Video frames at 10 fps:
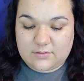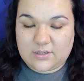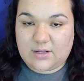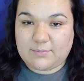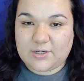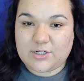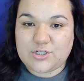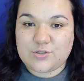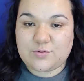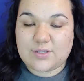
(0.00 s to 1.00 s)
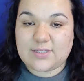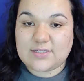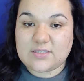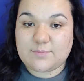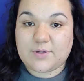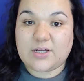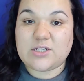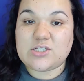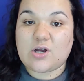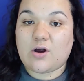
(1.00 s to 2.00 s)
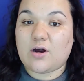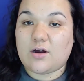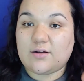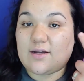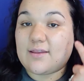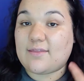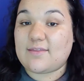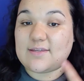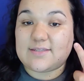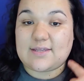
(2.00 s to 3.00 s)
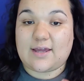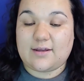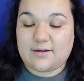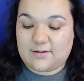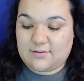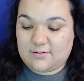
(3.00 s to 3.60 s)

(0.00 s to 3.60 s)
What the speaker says: And I'm gonna do the sponge on this side.